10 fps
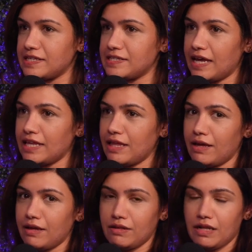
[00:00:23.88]
say
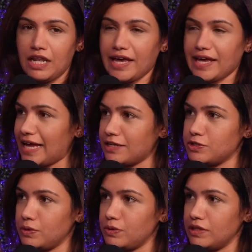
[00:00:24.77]
they light a
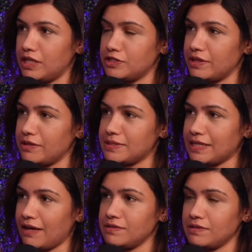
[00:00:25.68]
candle and they do it
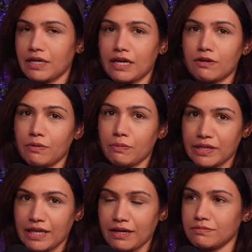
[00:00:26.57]
themselves. Okay, good luck
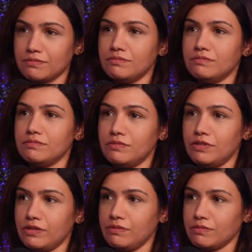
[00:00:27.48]
with that.
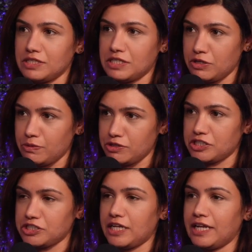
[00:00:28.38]
You know, continue in your
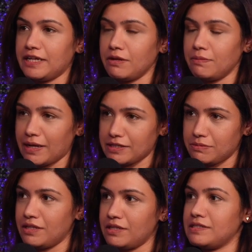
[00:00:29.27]
shit land. Come back
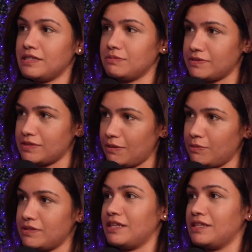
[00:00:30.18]
to me in 6 months' time
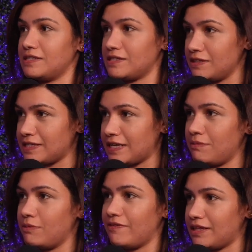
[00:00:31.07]
when things are still the
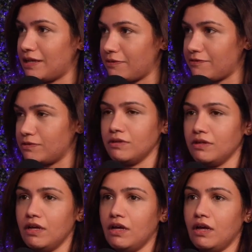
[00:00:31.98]
same. We've had that before.
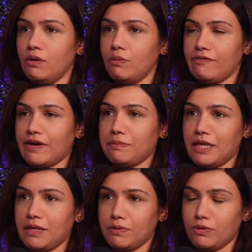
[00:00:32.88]
We've had
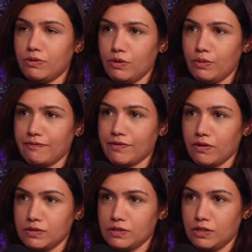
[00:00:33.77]
people who have
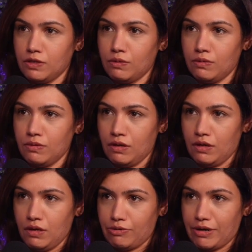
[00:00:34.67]
gone to
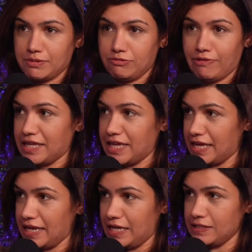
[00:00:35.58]
perhaps Reiki
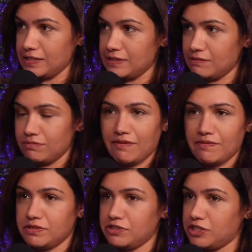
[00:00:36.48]
healers. They
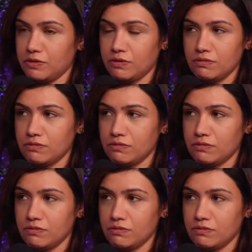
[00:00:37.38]
haven't done shit all.